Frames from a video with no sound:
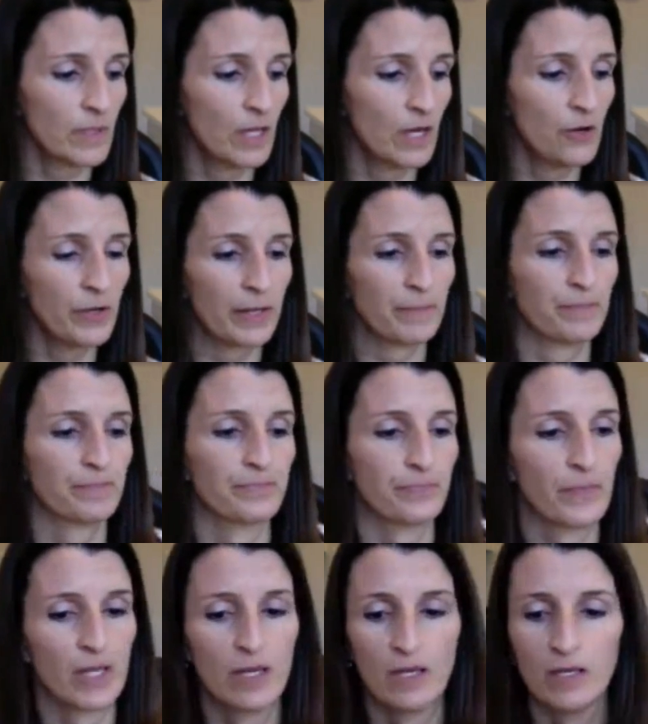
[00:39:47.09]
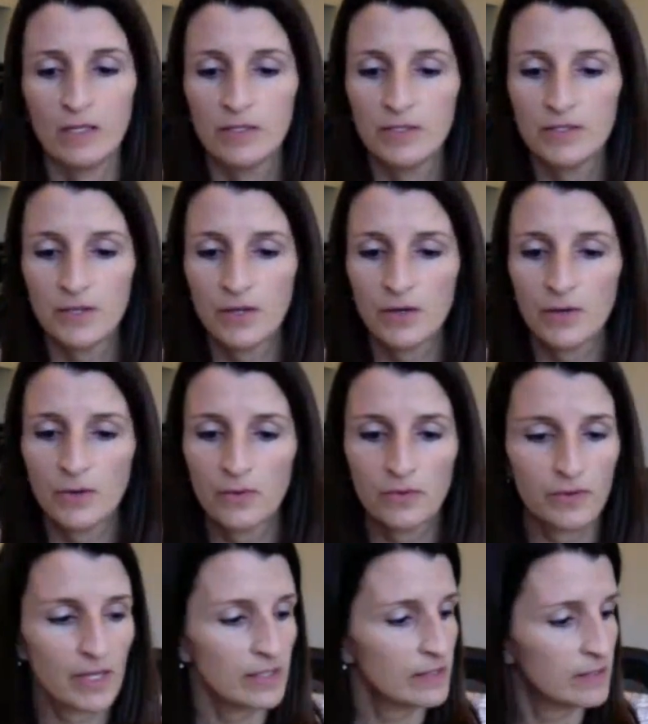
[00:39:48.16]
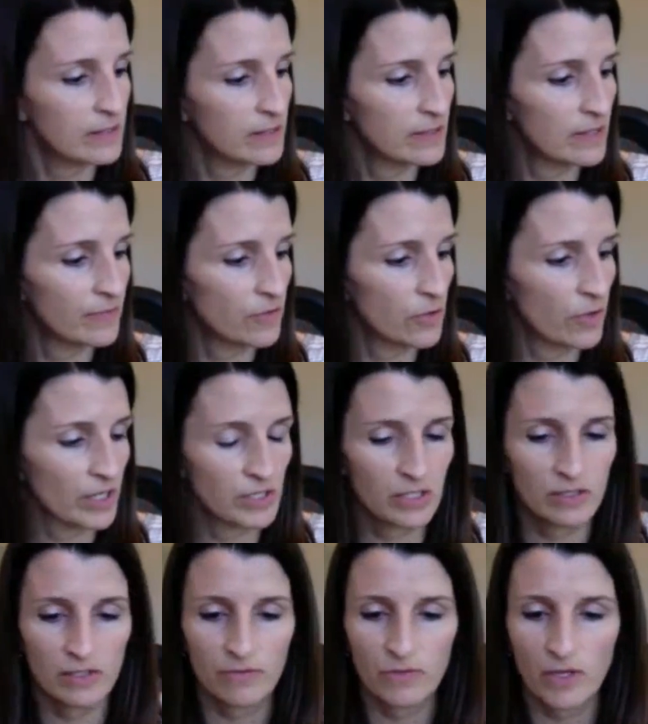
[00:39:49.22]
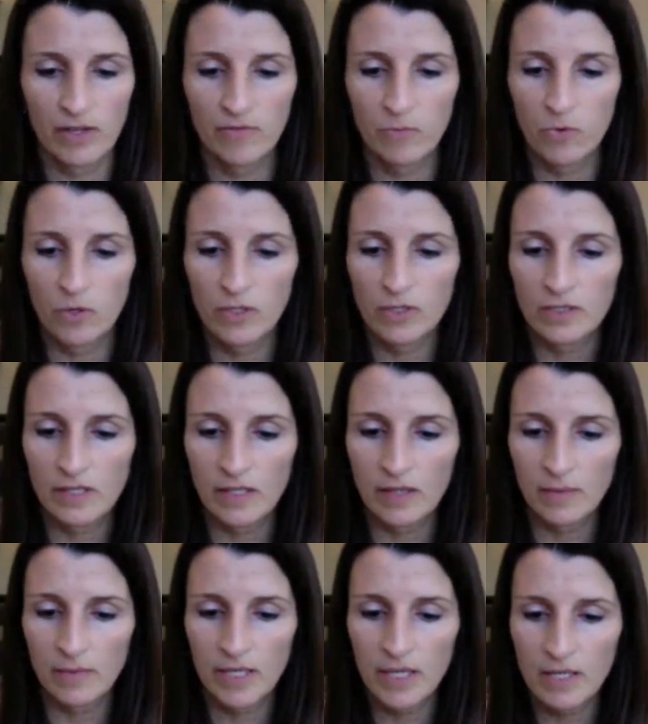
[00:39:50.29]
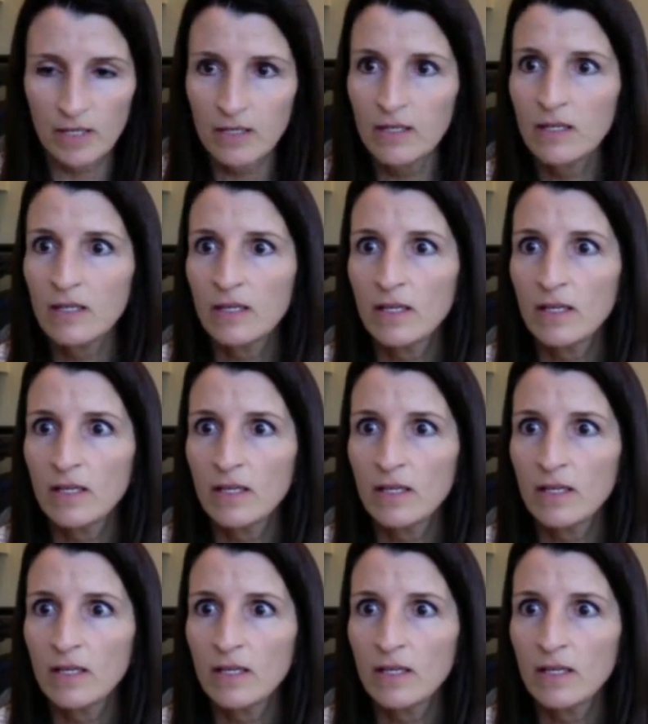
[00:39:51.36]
Okay. So that's it for questions. If you have more, send them in.